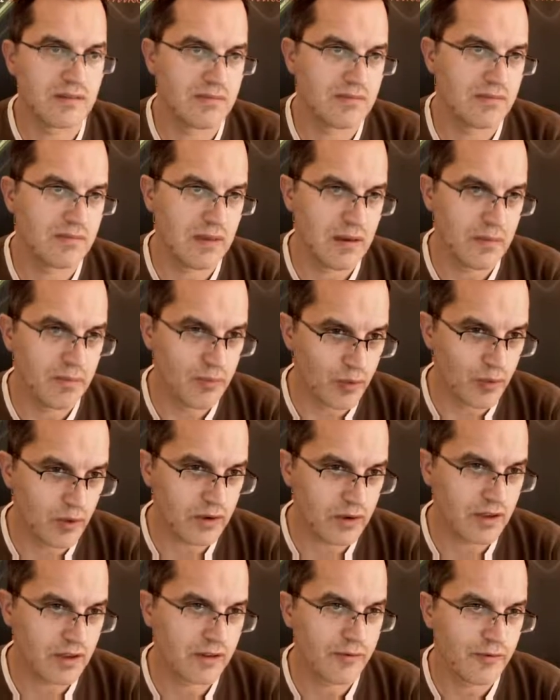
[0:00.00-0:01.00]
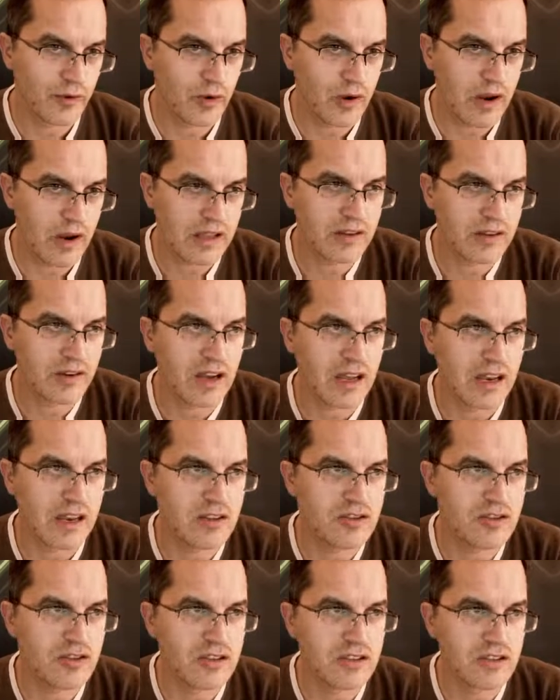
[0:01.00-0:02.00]
important for electrical
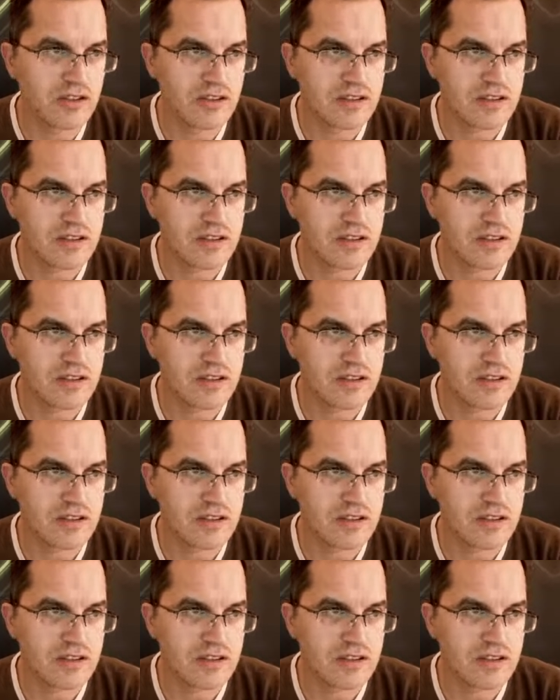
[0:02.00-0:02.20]
engineers